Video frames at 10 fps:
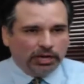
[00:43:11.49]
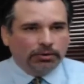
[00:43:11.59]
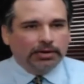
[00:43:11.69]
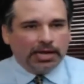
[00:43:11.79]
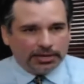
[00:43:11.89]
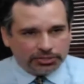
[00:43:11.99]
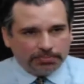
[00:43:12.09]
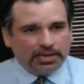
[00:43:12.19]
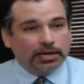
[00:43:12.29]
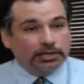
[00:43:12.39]
No, it
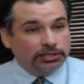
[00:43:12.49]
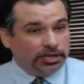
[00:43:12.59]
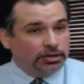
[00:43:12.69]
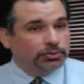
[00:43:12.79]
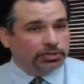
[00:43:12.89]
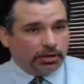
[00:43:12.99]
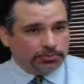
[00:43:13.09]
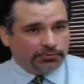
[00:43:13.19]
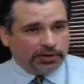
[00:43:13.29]
has to be a continuous